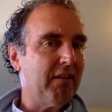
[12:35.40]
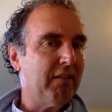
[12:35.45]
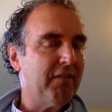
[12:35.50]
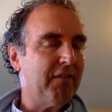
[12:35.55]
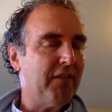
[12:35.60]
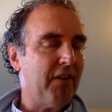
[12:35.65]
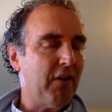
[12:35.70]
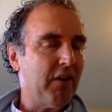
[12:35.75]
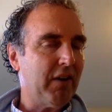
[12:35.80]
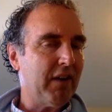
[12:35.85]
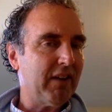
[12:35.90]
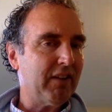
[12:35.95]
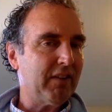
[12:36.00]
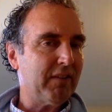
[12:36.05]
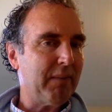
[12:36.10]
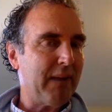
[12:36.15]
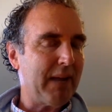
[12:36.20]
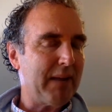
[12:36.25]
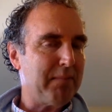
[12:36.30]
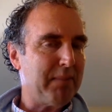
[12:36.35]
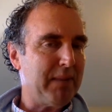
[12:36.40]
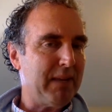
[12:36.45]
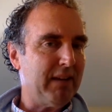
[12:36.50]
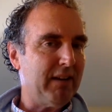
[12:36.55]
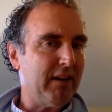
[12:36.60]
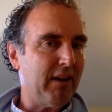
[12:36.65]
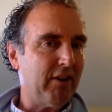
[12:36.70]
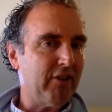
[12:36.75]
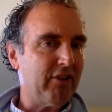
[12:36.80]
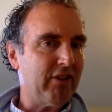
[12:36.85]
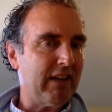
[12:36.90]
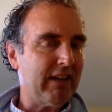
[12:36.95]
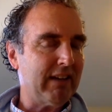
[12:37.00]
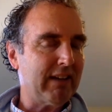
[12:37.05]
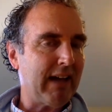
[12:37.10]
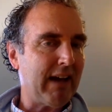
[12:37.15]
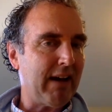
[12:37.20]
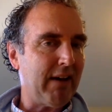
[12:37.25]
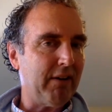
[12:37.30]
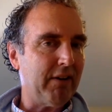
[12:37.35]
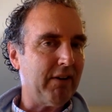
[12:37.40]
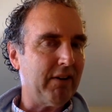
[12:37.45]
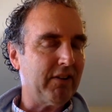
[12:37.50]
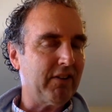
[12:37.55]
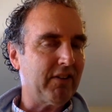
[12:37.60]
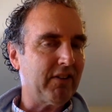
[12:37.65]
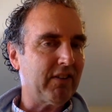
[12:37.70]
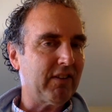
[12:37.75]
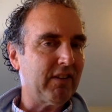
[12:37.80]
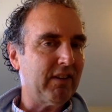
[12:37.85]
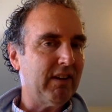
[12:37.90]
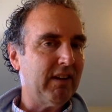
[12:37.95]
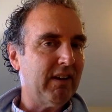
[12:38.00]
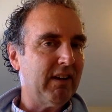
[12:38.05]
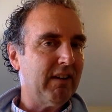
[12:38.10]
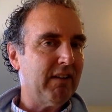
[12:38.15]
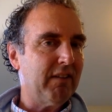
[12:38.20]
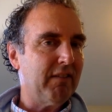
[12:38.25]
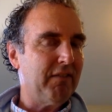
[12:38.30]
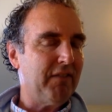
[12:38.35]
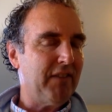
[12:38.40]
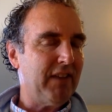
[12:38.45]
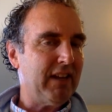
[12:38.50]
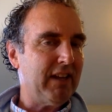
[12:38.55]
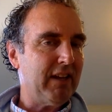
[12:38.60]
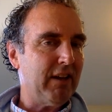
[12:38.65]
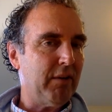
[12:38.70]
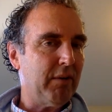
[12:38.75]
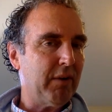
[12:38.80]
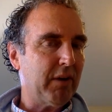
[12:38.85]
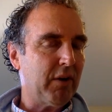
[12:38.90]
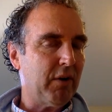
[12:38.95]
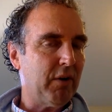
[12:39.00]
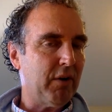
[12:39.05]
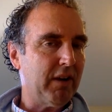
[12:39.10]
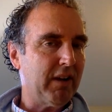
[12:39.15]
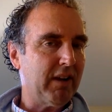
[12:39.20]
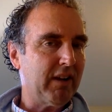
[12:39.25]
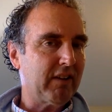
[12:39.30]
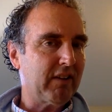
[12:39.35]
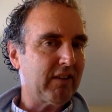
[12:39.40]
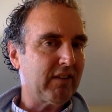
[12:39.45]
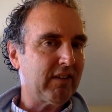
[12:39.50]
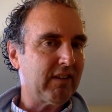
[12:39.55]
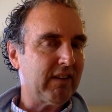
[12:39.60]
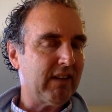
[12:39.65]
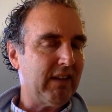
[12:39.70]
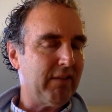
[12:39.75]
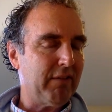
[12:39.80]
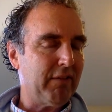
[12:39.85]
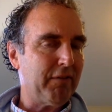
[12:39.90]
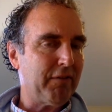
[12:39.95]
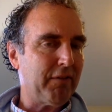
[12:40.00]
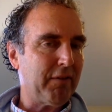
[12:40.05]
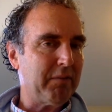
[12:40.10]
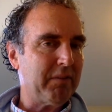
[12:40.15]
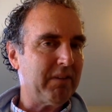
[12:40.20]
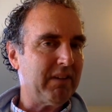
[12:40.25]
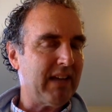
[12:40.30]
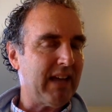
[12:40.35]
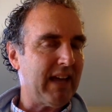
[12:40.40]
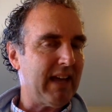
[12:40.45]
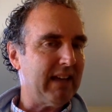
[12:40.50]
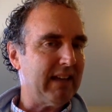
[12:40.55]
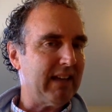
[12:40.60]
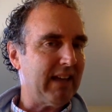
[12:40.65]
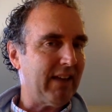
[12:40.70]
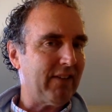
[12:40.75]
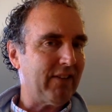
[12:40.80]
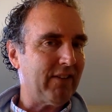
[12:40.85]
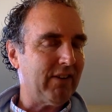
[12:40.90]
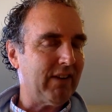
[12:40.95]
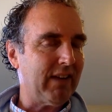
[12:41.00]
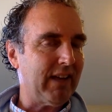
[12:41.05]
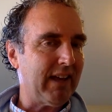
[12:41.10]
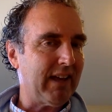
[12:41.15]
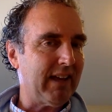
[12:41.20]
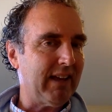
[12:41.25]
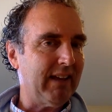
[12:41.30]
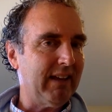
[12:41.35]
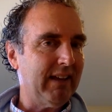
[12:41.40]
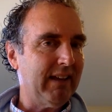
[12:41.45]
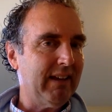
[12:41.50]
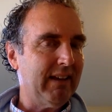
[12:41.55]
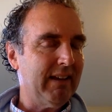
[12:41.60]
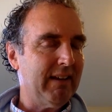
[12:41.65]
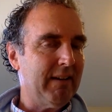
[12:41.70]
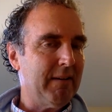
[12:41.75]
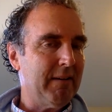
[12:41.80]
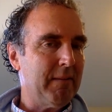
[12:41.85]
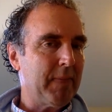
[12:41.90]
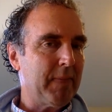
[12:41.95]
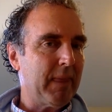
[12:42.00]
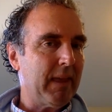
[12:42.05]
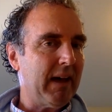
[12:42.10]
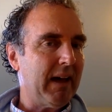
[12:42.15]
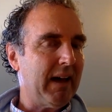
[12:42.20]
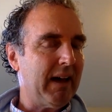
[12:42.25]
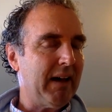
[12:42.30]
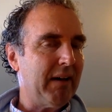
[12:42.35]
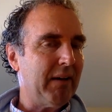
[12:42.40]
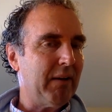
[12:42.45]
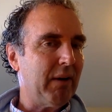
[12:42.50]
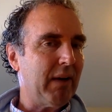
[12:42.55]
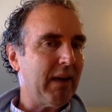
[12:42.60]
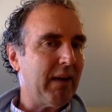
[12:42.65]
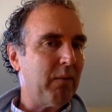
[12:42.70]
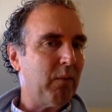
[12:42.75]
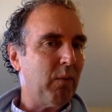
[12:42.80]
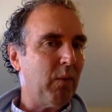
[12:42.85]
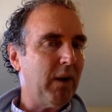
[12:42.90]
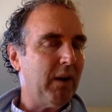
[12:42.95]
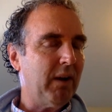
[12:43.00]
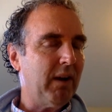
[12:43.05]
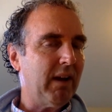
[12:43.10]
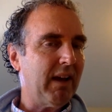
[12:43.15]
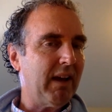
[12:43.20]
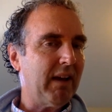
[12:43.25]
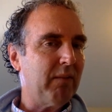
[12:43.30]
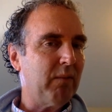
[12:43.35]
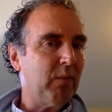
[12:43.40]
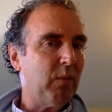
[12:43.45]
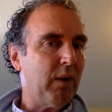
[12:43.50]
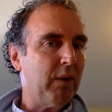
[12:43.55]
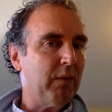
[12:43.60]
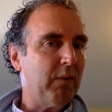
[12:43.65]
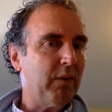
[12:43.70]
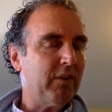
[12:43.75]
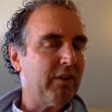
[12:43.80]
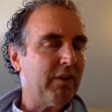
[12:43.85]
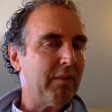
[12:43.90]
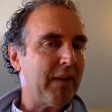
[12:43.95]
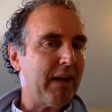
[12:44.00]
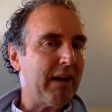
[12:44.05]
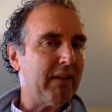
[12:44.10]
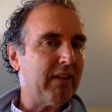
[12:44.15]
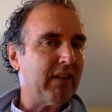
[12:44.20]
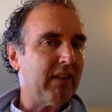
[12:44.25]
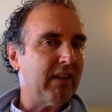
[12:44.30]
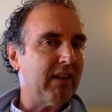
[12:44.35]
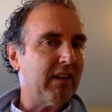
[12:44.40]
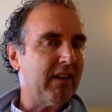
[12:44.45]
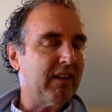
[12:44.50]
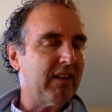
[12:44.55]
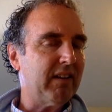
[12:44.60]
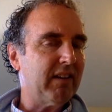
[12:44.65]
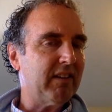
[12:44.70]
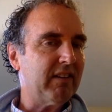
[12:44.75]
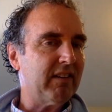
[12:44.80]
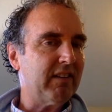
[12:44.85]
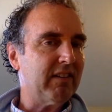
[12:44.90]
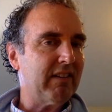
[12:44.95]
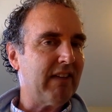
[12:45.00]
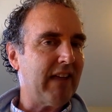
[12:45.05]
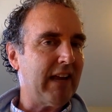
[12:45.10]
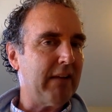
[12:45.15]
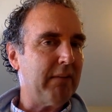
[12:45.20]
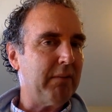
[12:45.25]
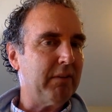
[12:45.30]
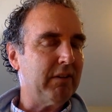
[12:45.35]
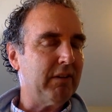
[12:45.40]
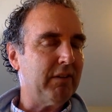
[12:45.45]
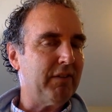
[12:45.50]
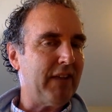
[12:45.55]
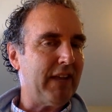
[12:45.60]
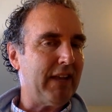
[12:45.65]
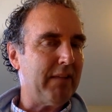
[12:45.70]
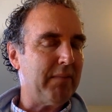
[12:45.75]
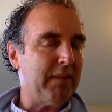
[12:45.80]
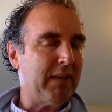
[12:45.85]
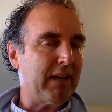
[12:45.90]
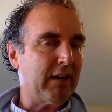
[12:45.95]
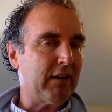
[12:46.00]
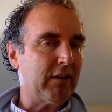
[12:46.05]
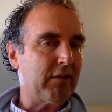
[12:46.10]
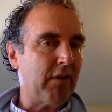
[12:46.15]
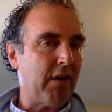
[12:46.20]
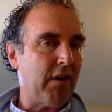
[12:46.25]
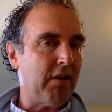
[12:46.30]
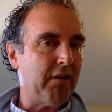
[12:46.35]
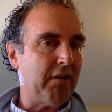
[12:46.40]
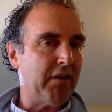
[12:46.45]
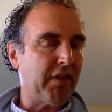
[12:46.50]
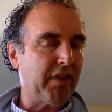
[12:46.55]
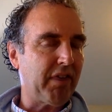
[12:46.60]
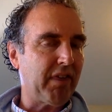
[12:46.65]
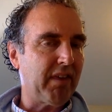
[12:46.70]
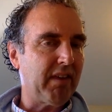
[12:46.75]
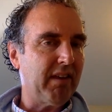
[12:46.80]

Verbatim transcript: focus might be Narjit Kaur's video recordings, even from today and yesterday. Uh, and one and one was about the sustainable development growth